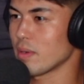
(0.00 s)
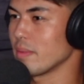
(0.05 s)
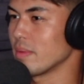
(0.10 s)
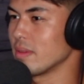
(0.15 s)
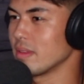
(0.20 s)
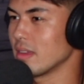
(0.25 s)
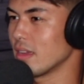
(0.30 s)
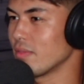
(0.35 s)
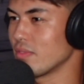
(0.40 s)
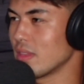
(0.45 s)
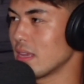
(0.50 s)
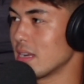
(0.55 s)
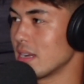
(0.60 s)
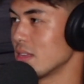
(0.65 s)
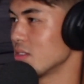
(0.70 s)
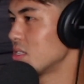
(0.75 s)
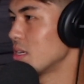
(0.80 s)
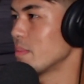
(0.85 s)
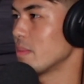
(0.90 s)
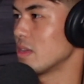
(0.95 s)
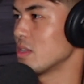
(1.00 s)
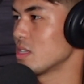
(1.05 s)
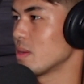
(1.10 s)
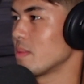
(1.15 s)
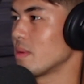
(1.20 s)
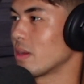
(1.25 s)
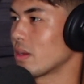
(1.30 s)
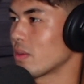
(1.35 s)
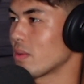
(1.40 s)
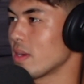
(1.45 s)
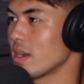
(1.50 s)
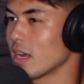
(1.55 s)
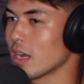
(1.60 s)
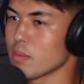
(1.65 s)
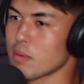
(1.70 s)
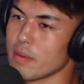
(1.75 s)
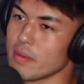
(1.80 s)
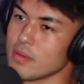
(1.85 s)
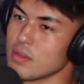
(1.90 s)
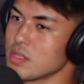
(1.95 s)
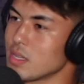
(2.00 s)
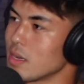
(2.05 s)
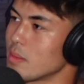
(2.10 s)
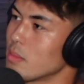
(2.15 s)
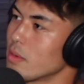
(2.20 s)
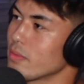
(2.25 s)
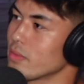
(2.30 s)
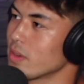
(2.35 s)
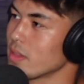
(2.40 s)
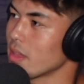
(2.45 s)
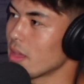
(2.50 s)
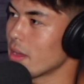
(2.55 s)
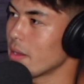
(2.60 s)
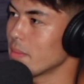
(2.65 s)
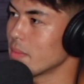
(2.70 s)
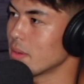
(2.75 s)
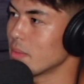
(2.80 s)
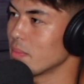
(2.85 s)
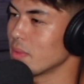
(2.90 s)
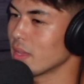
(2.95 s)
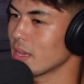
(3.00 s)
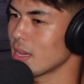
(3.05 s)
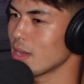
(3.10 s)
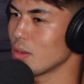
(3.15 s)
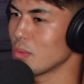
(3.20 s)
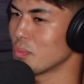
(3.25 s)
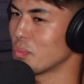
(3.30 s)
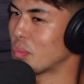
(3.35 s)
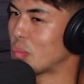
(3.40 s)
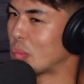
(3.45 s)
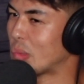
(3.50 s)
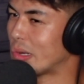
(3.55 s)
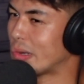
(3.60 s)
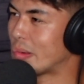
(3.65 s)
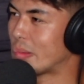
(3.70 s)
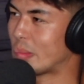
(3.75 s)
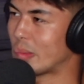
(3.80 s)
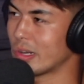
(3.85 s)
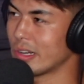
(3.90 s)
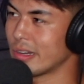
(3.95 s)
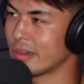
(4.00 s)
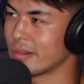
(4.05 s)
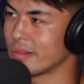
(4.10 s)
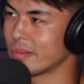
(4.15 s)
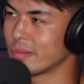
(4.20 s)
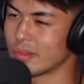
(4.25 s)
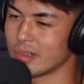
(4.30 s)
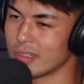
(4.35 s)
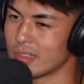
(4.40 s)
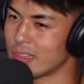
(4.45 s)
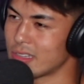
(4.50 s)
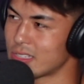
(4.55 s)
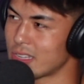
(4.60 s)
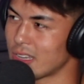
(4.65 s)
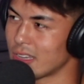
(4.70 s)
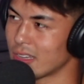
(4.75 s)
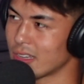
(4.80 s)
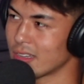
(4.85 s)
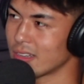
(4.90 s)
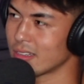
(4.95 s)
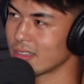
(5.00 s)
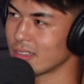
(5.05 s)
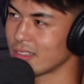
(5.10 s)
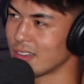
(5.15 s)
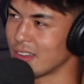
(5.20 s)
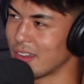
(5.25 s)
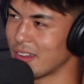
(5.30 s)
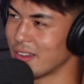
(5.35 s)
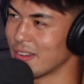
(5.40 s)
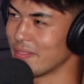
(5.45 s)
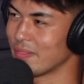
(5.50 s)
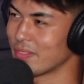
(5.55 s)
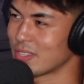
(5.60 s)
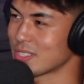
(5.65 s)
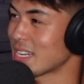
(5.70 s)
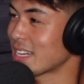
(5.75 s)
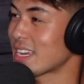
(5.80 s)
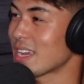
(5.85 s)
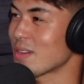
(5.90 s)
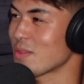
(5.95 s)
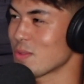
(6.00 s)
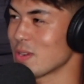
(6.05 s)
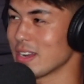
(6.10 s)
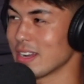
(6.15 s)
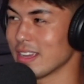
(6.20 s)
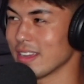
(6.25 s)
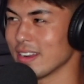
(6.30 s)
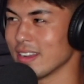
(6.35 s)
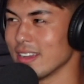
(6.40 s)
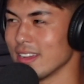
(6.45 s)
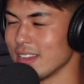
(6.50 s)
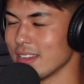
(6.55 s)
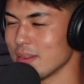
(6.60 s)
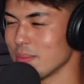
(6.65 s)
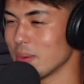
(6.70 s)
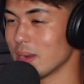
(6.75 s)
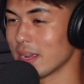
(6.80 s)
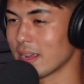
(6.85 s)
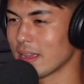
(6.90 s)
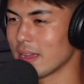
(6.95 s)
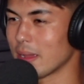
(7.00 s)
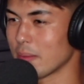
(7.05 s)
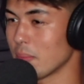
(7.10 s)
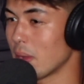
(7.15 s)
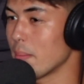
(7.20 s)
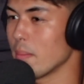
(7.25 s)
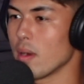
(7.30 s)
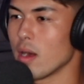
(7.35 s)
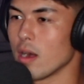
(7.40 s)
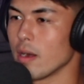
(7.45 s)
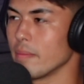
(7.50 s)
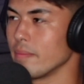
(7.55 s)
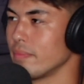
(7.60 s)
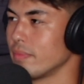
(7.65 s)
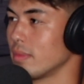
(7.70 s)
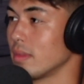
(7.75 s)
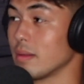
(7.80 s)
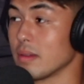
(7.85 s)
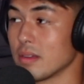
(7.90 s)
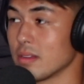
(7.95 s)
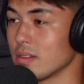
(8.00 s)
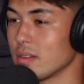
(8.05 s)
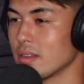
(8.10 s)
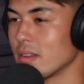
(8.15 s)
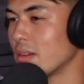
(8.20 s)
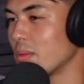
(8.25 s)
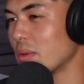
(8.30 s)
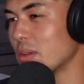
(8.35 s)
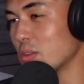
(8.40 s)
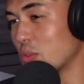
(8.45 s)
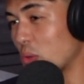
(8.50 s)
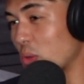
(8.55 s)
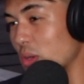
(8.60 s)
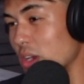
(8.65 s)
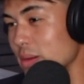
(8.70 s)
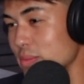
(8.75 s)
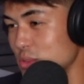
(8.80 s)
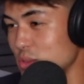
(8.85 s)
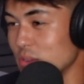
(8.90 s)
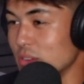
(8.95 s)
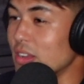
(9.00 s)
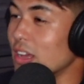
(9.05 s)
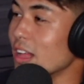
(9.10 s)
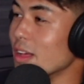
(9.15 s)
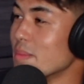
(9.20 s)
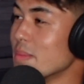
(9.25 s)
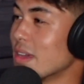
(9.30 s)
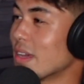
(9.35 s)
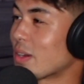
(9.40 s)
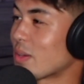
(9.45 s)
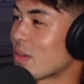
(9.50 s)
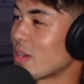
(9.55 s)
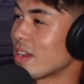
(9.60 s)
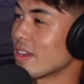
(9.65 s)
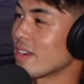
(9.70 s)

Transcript: could probably, if they did send me something in Korean, I could probably send them over to them and be like, hey, what did they say again? Because I can't read it, but my mom and growing up, she would yell at me in